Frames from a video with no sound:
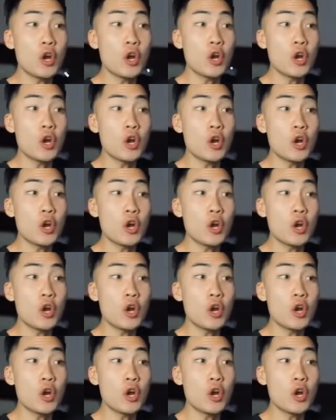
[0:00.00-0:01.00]

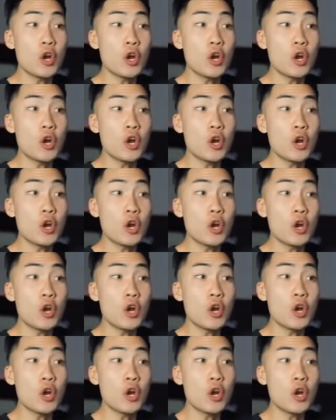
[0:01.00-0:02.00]

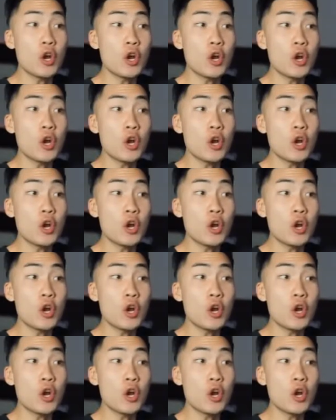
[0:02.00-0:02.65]
This person isn't speaking.